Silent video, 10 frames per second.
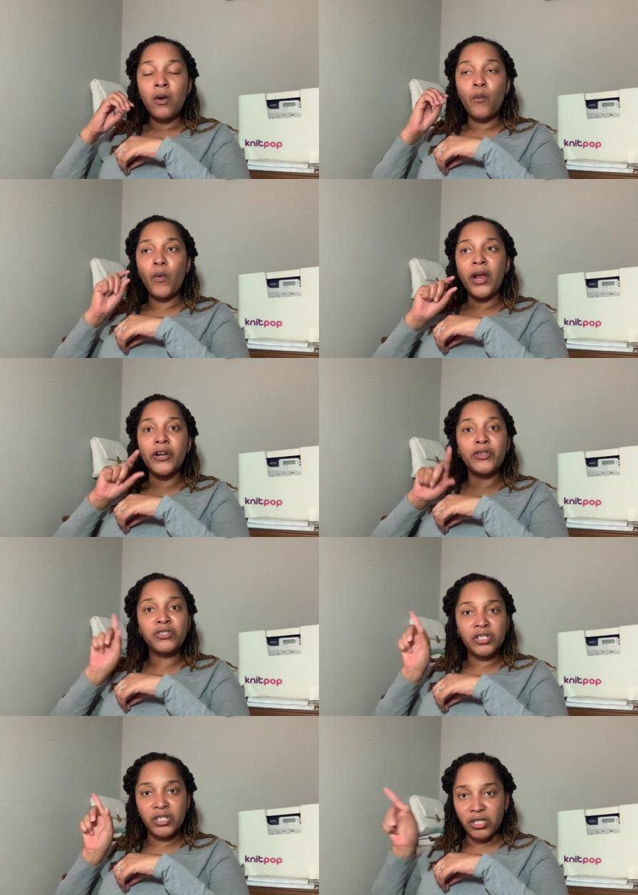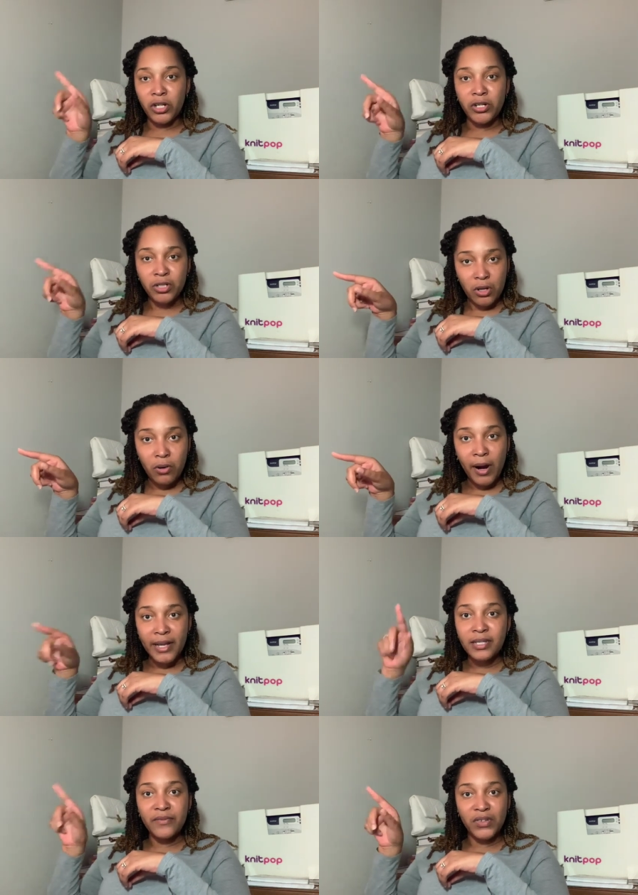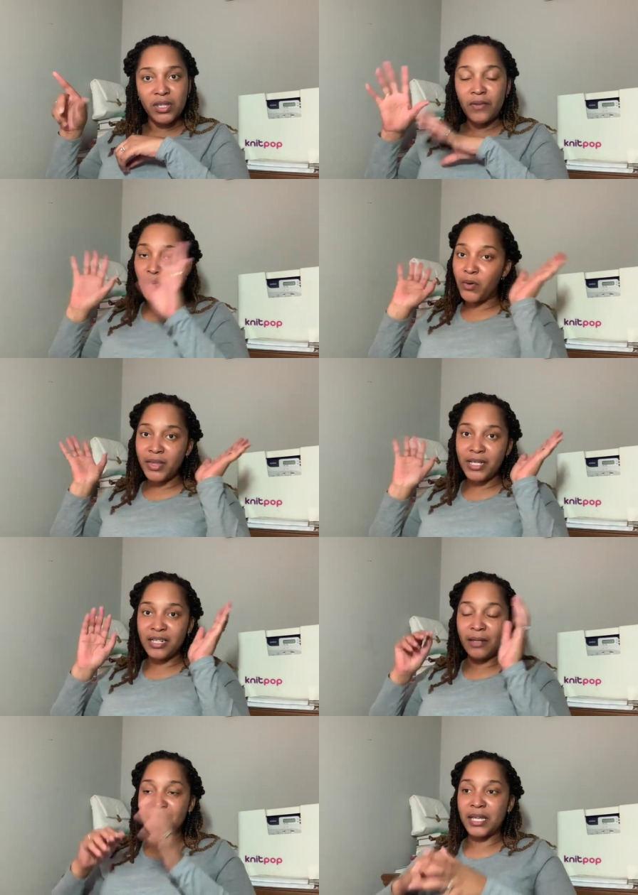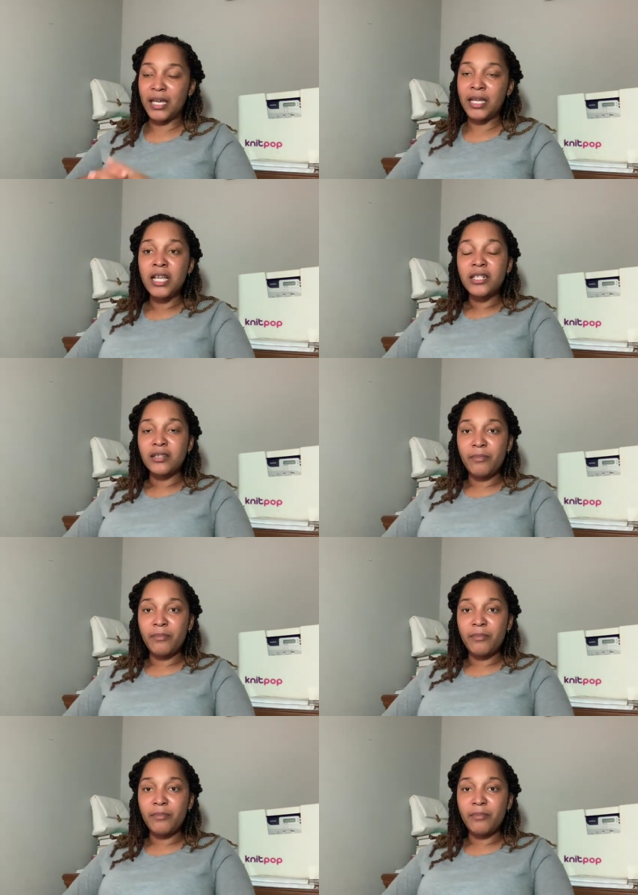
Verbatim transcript: where you should just turn to Christ to fill that void. That's all I'm saying. So